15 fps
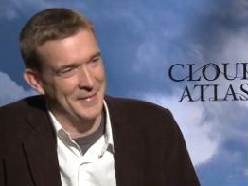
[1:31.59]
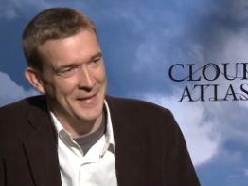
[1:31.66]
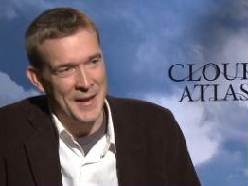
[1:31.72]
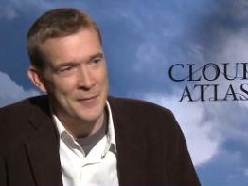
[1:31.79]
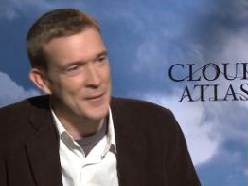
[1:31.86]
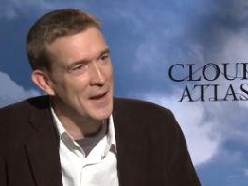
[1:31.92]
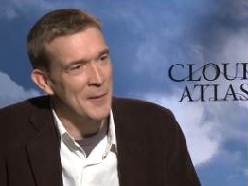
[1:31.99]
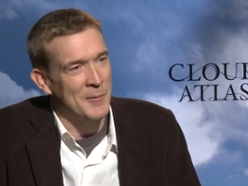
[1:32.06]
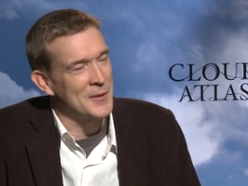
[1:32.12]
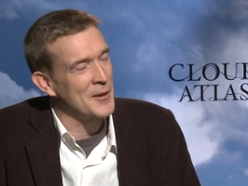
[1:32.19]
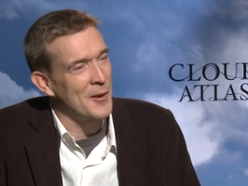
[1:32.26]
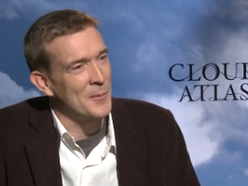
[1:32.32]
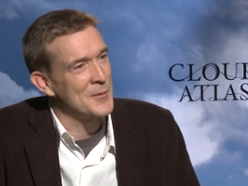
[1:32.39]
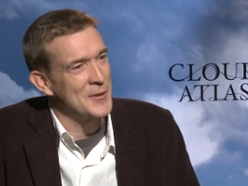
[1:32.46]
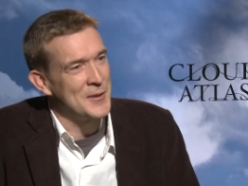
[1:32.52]
if they want to
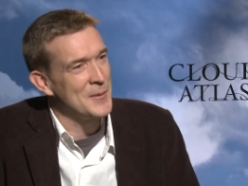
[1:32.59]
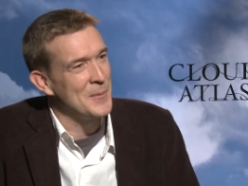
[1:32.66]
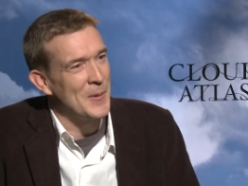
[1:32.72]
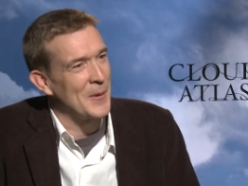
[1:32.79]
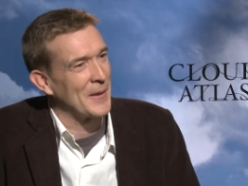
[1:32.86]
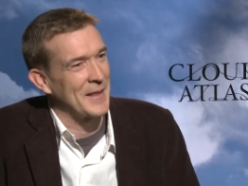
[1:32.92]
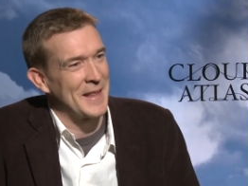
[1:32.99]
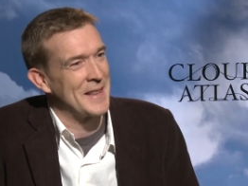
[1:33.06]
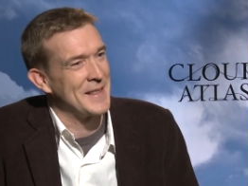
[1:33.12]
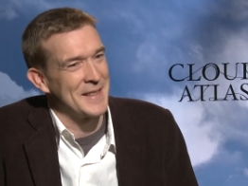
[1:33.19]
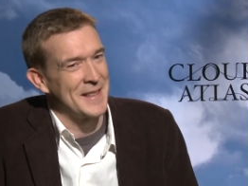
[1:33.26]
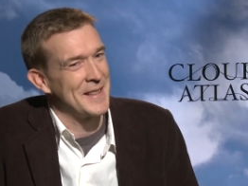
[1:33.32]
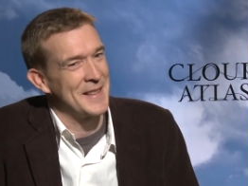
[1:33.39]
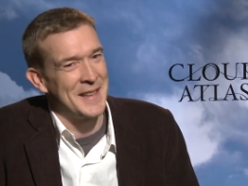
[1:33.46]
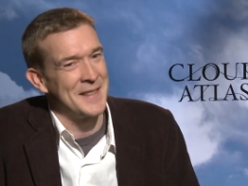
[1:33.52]
option your book, then
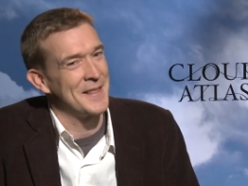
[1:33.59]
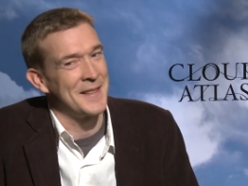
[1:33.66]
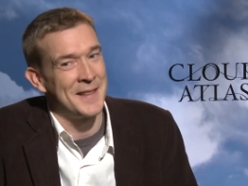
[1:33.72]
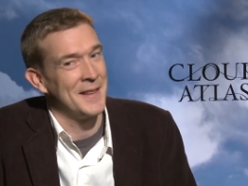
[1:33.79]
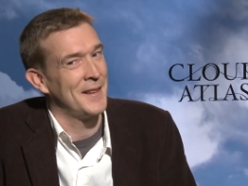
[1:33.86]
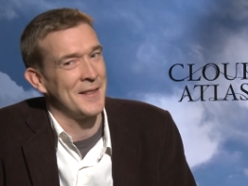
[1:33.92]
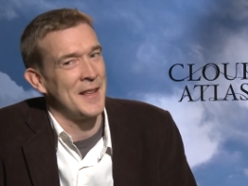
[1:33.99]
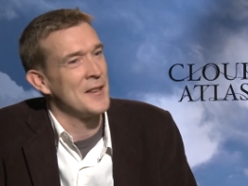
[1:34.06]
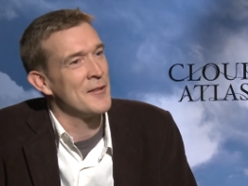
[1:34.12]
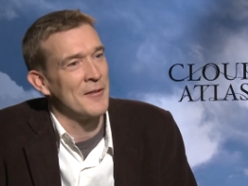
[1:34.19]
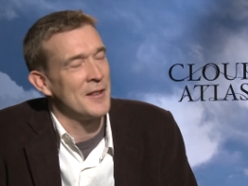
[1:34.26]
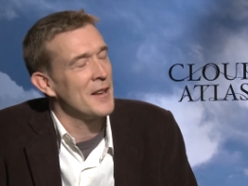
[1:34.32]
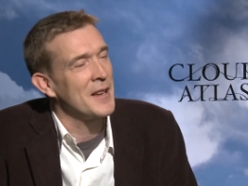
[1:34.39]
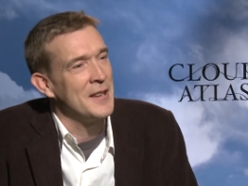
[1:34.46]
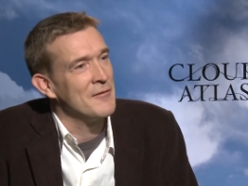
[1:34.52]
you're a
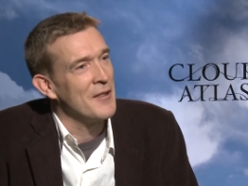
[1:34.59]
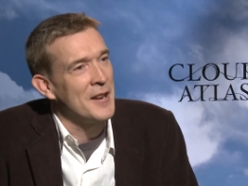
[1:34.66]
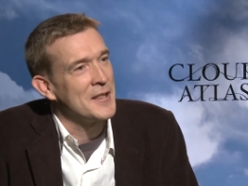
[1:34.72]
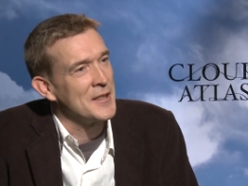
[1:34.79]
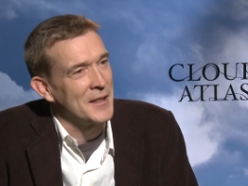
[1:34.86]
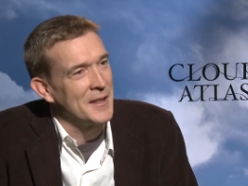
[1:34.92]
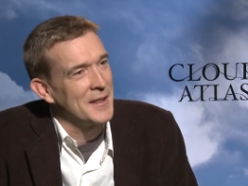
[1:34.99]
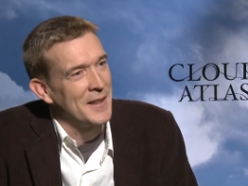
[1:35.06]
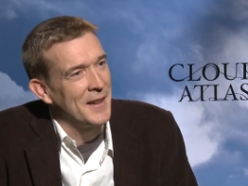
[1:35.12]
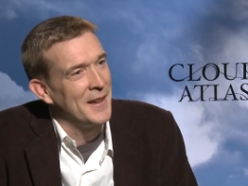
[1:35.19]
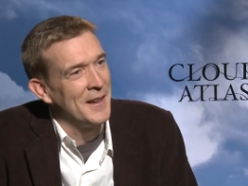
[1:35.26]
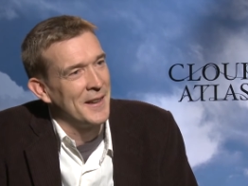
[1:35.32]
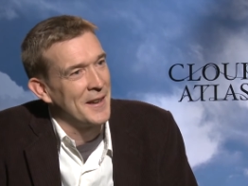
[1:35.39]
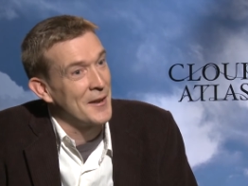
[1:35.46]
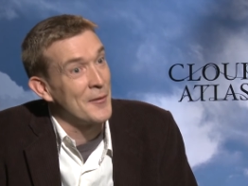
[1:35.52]
lucky writer.
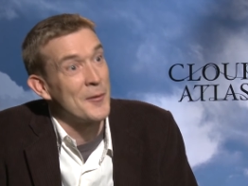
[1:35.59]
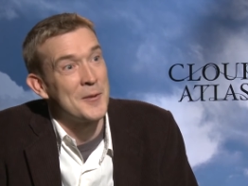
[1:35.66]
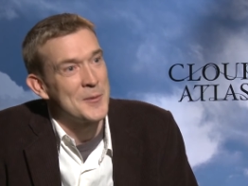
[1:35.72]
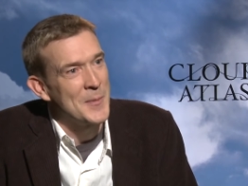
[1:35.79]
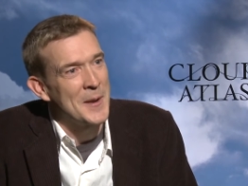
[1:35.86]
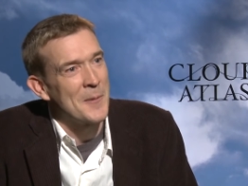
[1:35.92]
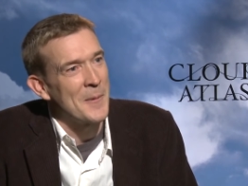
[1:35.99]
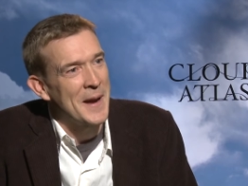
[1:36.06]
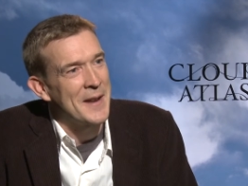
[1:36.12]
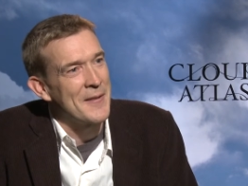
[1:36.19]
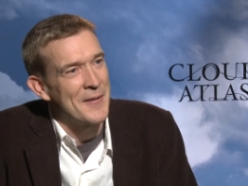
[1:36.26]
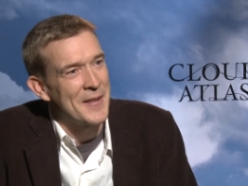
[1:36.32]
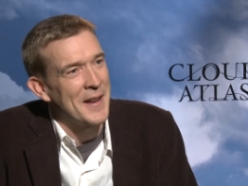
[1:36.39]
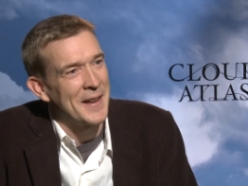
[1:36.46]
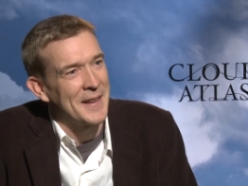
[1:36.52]
And I've always been aware
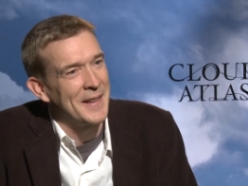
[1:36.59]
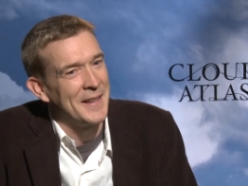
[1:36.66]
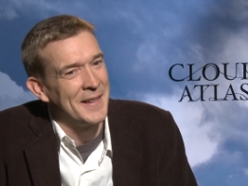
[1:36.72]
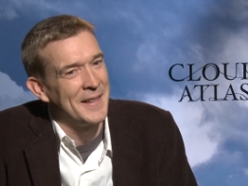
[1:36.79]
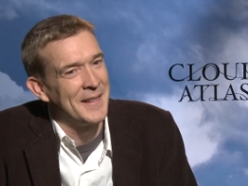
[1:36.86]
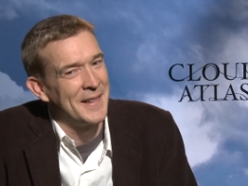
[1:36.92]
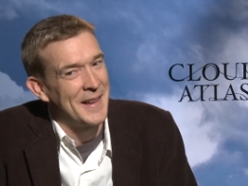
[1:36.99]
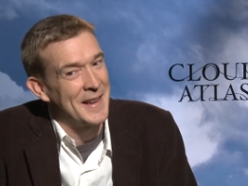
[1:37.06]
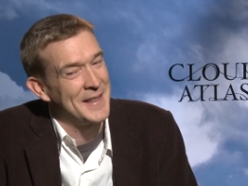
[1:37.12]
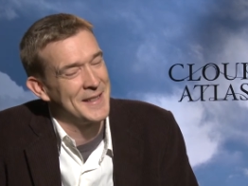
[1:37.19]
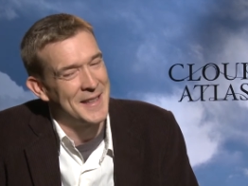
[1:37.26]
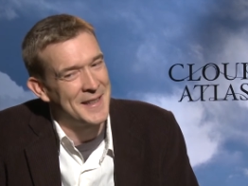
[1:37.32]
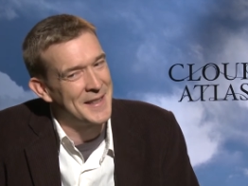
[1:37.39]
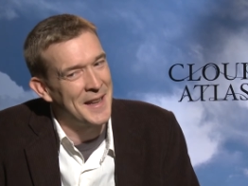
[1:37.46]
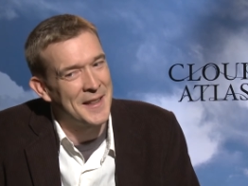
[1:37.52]
of that. And
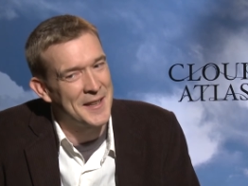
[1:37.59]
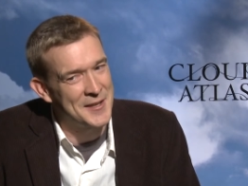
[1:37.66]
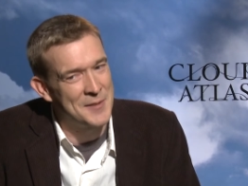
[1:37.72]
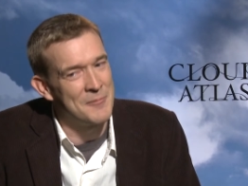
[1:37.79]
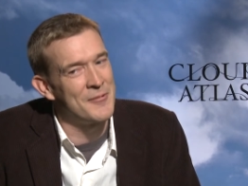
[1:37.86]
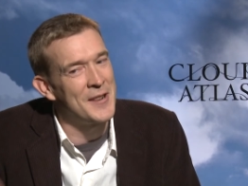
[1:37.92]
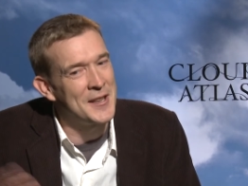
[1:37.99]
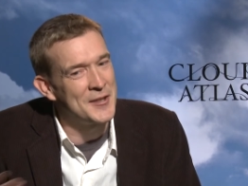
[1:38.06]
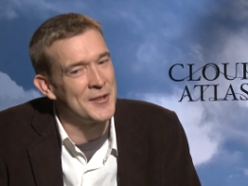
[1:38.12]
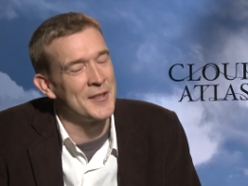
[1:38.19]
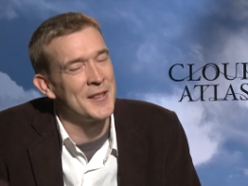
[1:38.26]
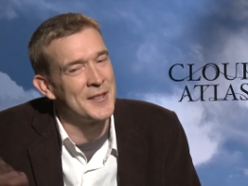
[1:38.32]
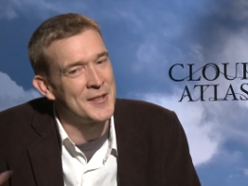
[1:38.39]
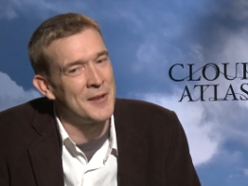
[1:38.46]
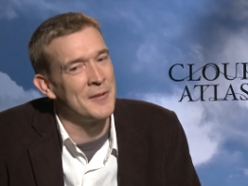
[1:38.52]
that's an impression
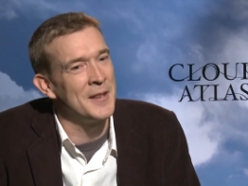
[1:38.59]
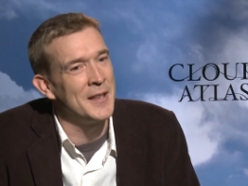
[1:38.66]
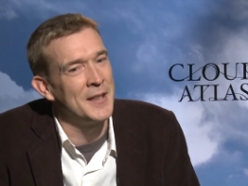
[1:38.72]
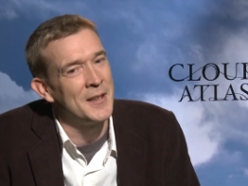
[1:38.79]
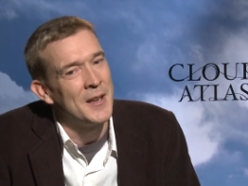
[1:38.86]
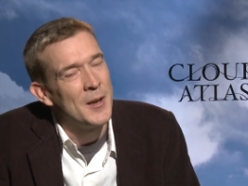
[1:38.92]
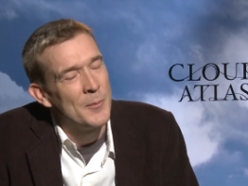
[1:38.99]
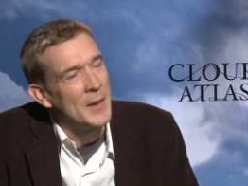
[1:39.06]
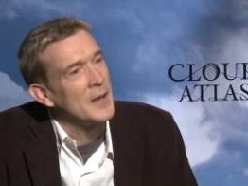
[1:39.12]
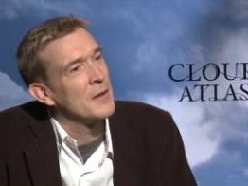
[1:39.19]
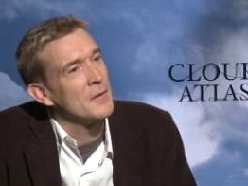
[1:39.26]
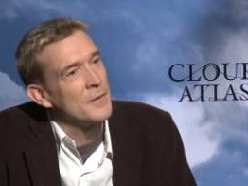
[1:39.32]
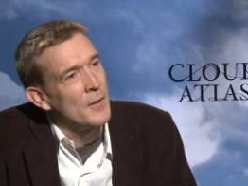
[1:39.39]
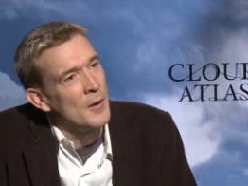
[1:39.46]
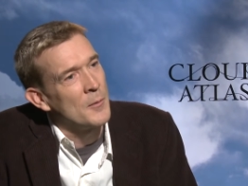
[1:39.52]
that's only been
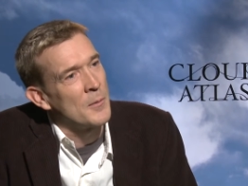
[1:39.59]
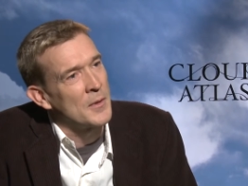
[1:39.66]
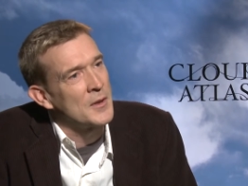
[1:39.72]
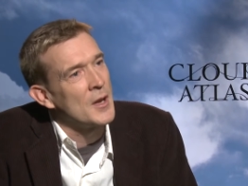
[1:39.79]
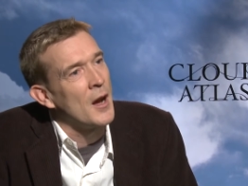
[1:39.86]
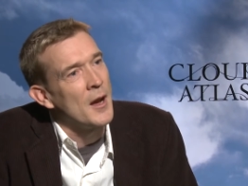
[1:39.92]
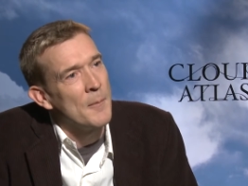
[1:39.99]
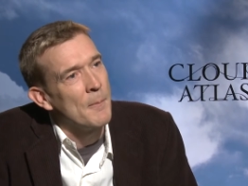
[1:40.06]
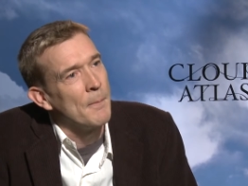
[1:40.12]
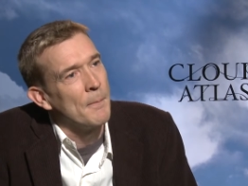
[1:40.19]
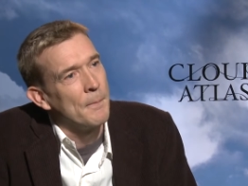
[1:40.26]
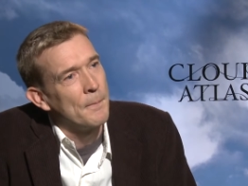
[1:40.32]
confirmed with time.